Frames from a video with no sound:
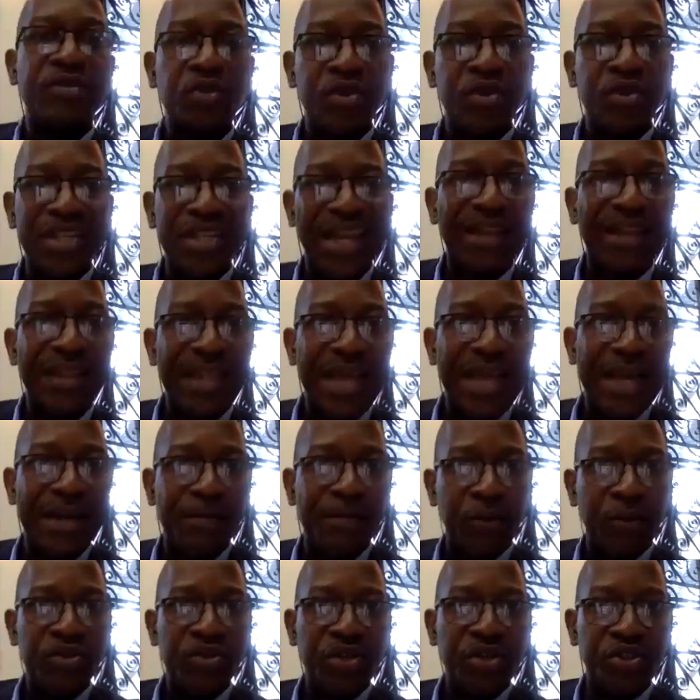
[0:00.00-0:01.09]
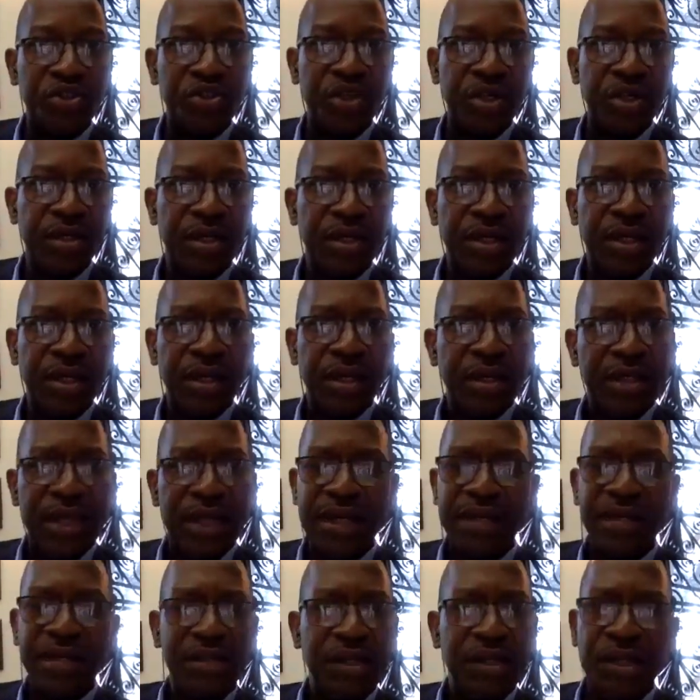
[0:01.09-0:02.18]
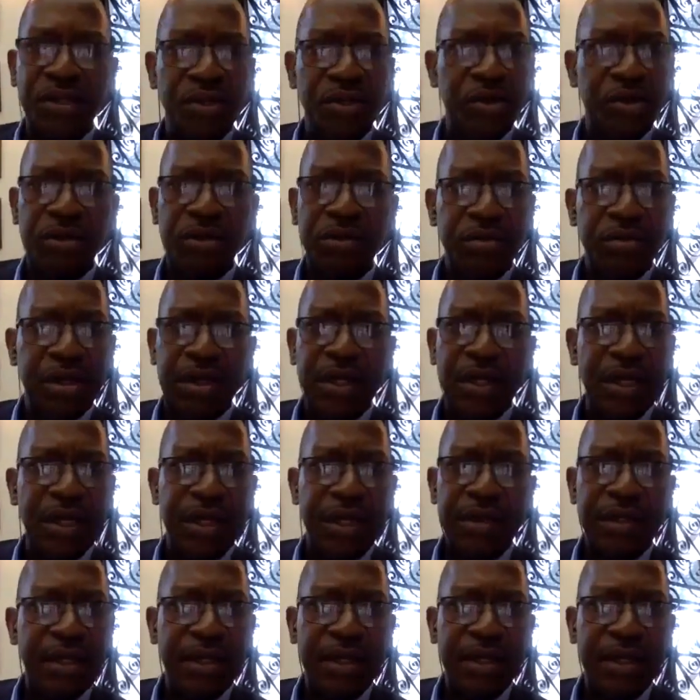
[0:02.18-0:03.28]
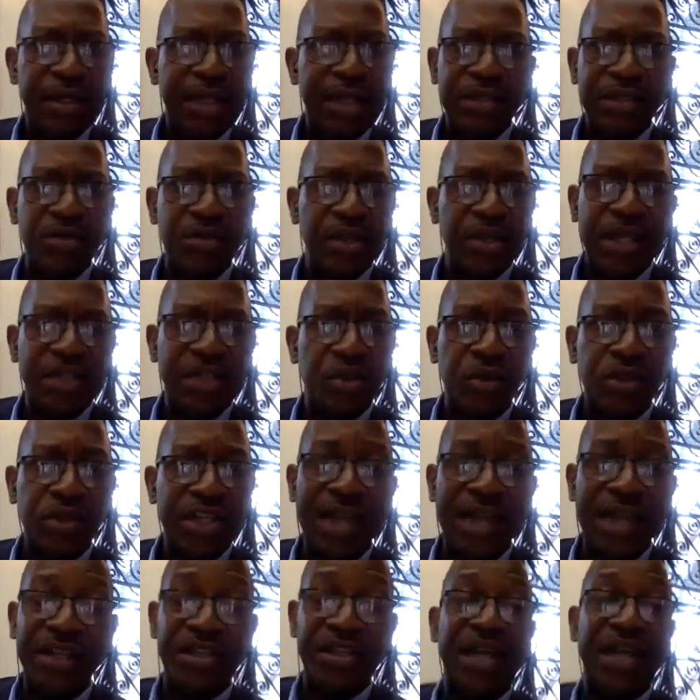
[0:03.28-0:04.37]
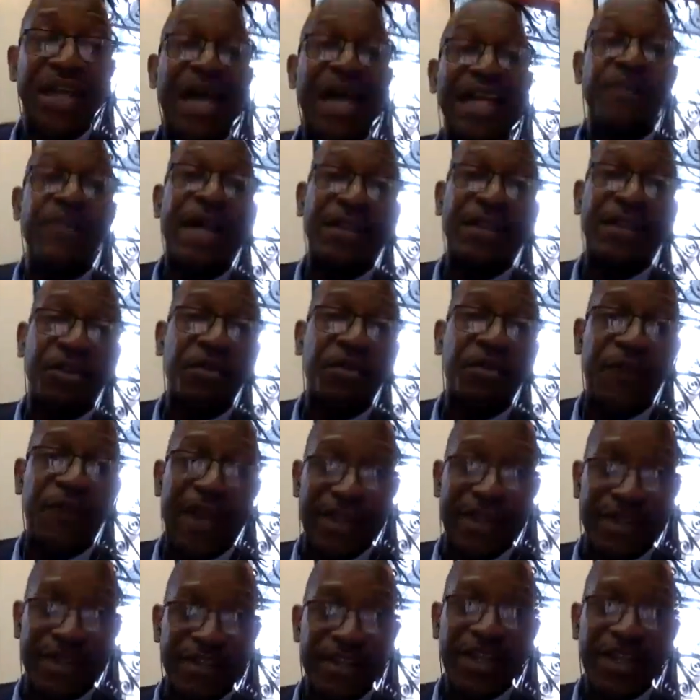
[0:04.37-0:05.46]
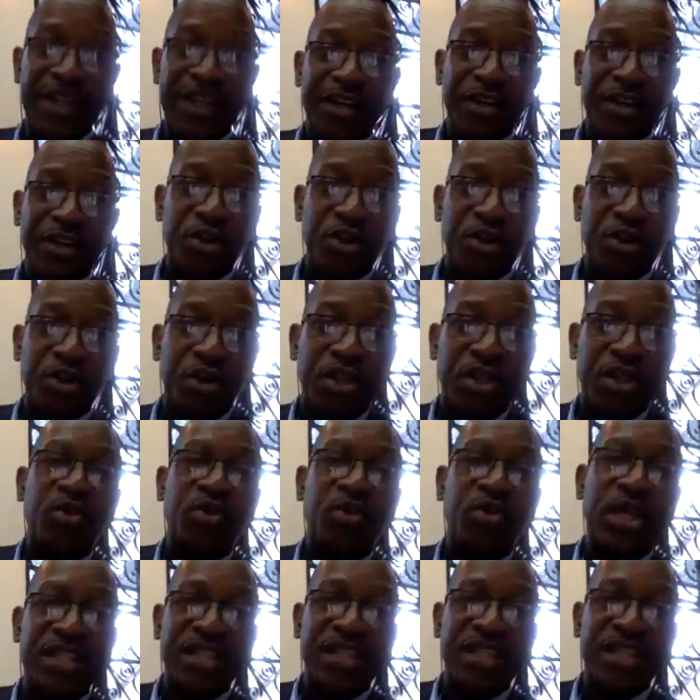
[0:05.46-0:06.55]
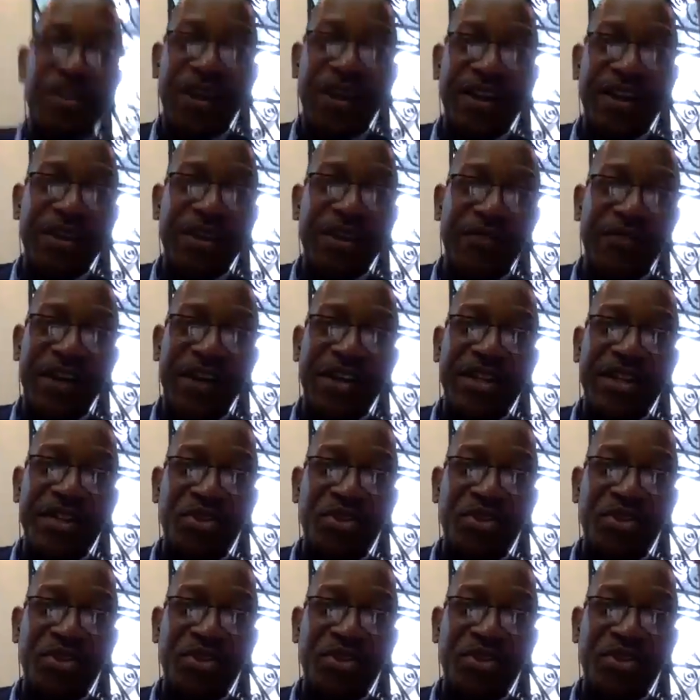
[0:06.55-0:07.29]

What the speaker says: you are prepared to take that position, then there's no challenge. As a matter of fact, this raises a